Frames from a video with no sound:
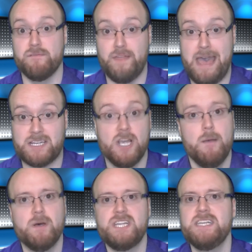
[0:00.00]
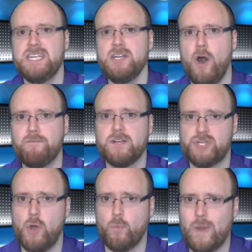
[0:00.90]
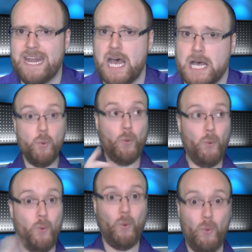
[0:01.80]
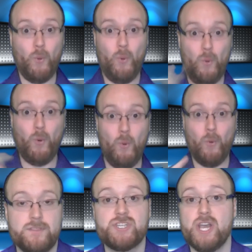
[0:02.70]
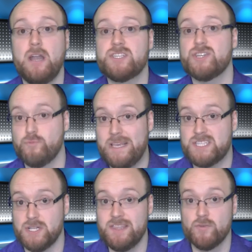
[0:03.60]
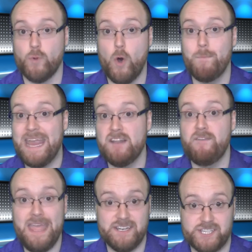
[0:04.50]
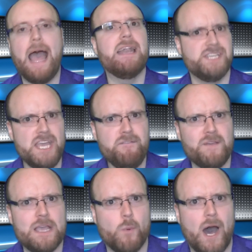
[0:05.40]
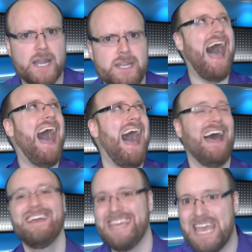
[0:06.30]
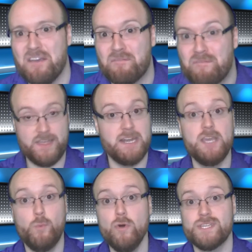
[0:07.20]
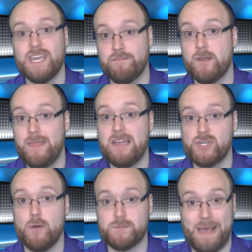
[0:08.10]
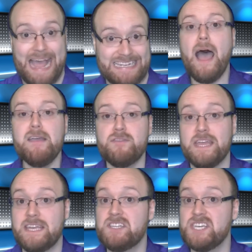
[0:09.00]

of that, but he did offer John Wiener the chance to wrestle in the Raw main event. And if he won, then he would give them their jobs back. I think it's